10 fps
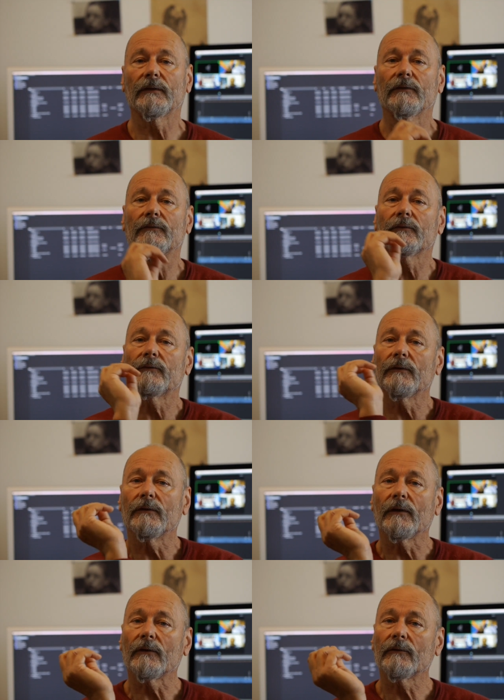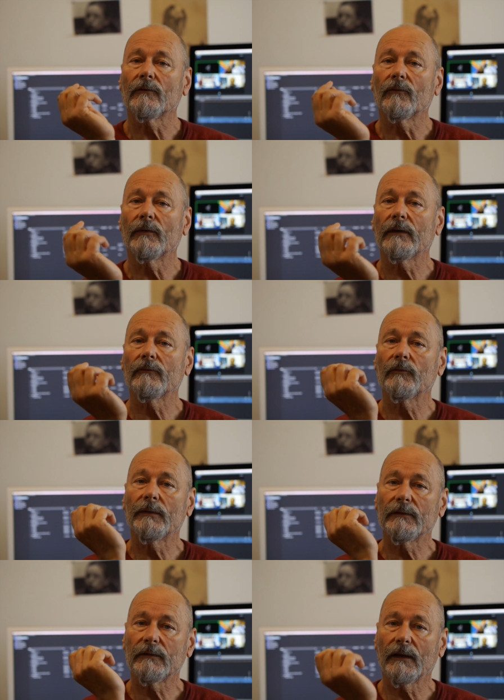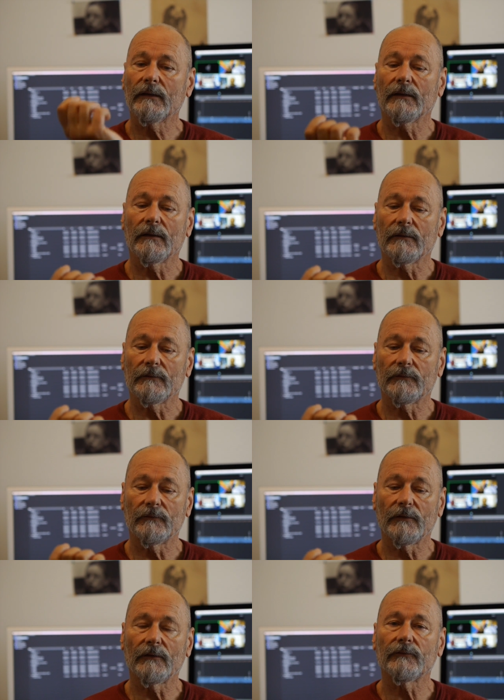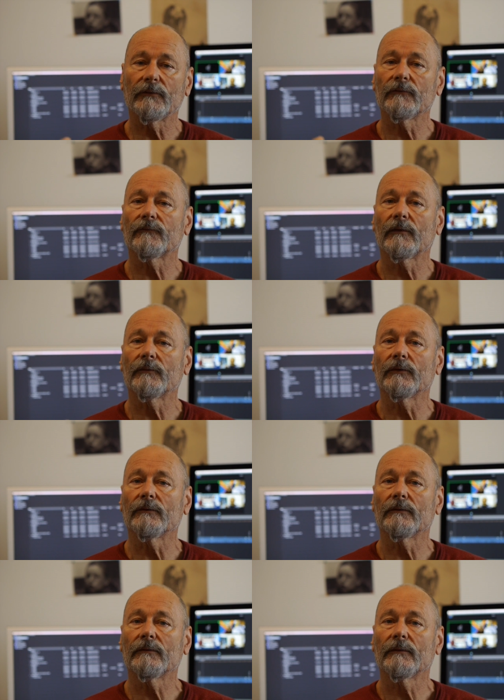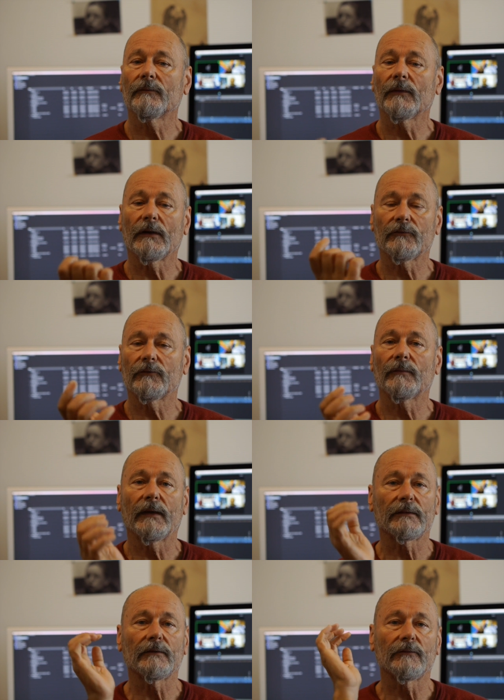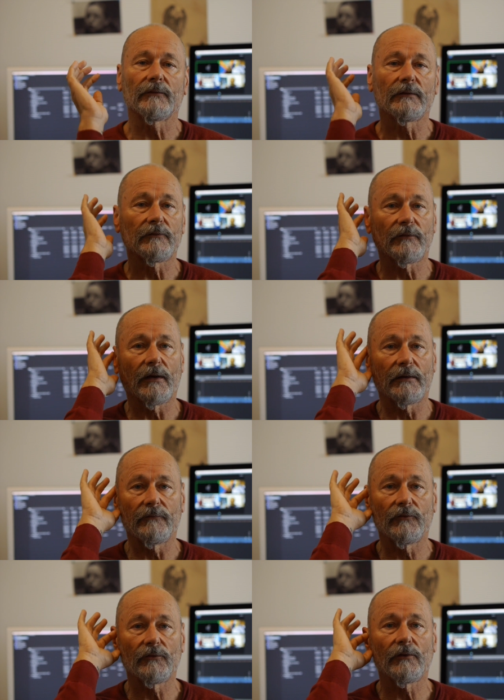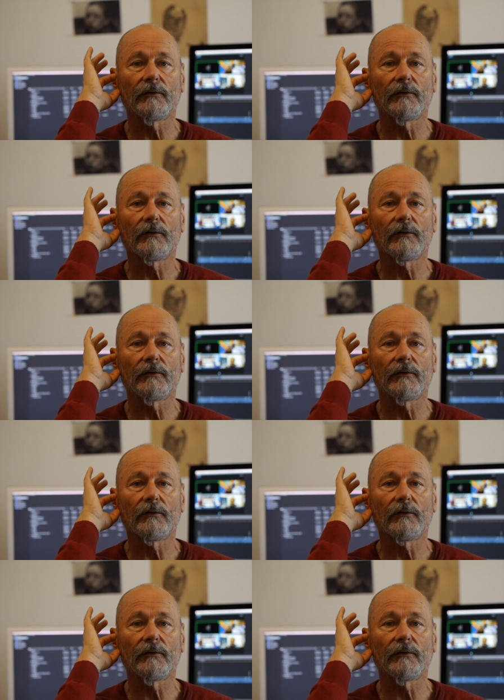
finish the studio, we will be taking suggestions from you. And I should make this as an aside if you're